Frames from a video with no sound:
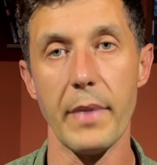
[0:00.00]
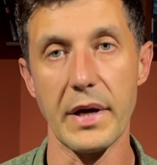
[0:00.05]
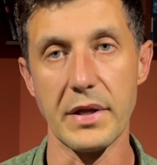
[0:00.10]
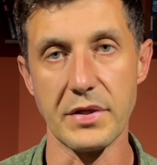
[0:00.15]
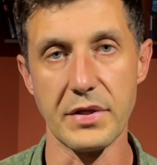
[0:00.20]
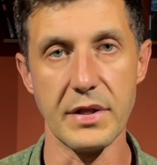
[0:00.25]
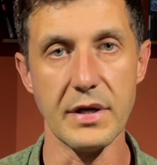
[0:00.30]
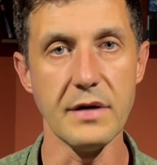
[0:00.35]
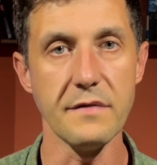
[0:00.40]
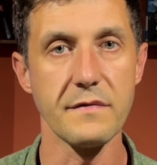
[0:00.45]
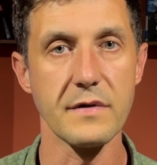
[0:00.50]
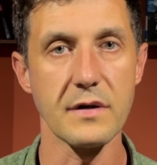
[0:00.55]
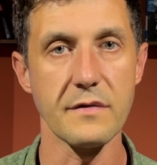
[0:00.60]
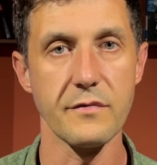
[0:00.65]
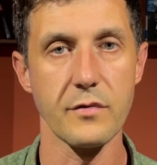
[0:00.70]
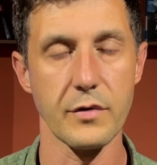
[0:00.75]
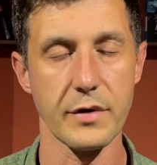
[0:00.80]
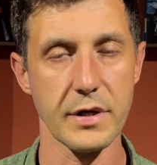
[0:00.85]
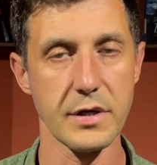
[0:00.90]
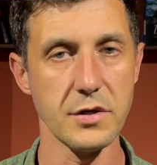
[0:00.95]
may
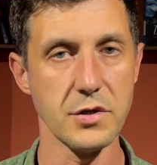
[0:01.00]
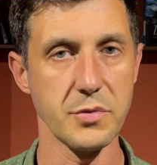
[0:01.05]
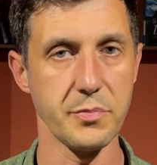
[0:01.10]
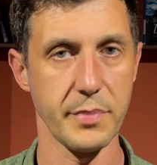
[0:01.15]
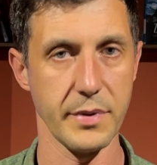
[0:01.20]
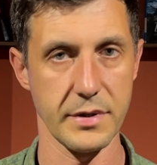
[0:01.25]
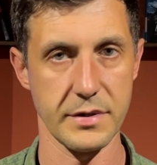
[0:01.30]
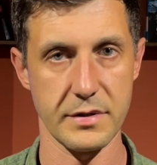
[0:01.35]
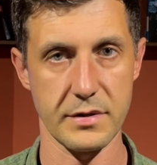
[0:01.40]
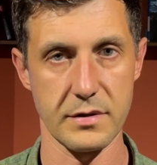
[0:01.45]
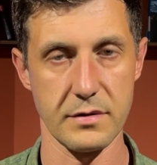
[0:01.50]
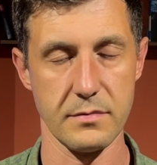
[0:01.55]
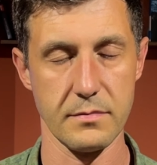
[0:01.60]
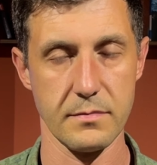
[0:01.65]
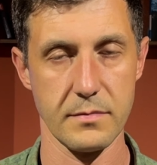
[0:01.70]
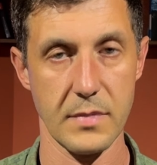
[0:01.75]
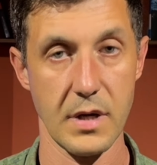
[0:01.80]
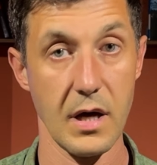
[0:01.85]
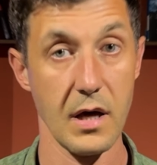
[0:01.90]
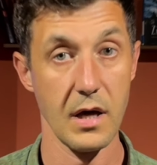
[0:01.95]
differ for each person.
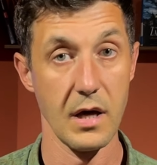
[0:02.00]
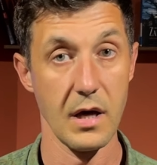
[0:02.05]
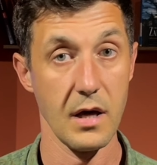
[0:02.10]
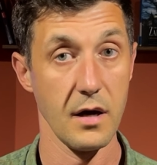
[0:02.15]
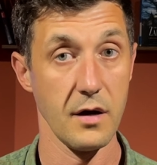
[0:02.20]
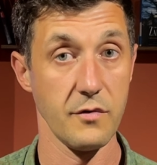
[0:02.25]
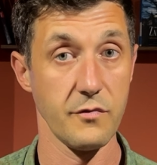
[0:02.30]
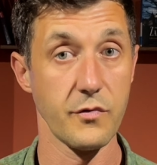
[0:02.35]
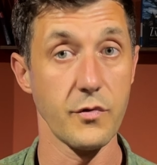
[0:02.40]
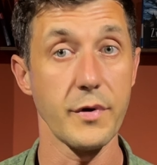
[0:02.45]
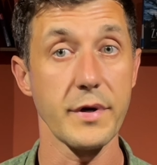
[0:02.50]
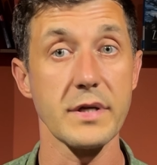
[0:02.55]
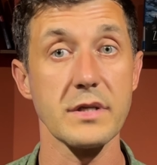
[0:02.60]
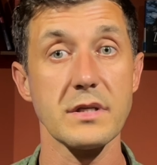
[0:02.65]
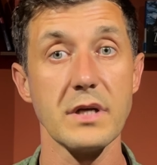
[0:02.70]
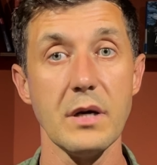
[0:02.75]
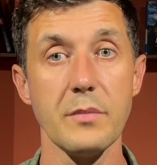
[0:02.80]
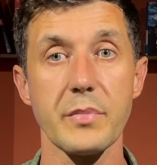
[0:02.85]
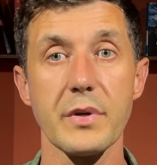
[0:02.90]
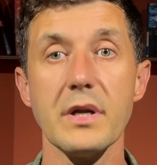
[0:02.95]
For
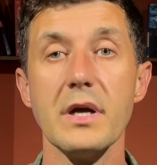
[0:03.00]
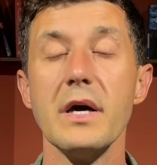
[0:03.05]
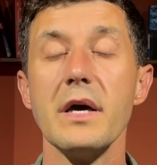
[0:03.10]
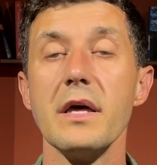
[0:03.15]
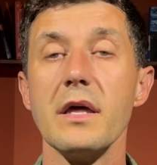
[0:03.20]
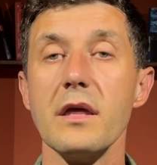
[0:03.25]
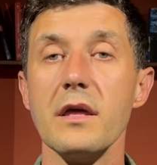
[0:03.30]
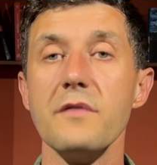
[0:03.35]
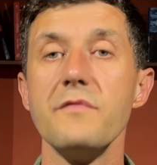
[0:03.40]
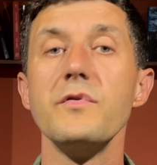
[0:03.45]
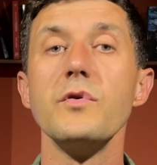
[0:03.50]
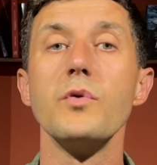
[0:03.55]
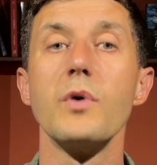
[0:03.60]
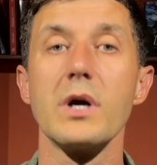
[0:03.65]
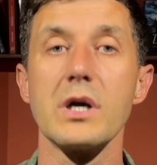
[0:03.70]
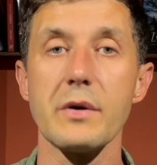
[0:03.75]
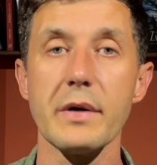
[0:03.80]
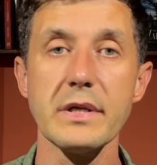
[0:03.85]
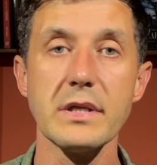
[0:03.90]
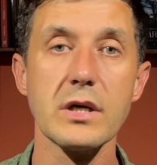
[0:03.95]
example, if you are
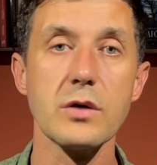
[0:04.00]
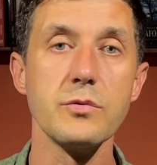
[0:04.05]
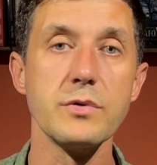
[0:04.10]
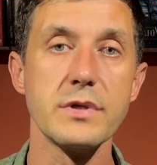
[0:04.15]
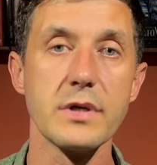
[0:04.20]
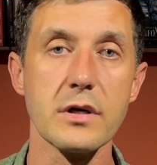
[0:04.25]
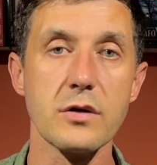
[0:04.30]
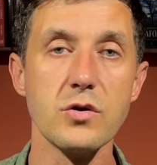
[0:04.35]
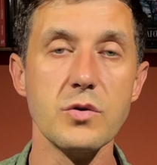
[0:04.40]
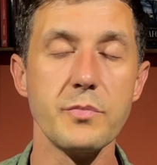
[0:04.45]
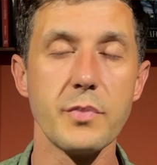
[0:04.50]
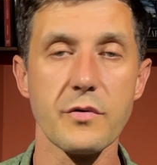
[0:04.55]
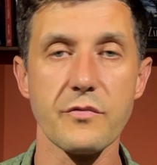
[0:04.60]
riding with a group of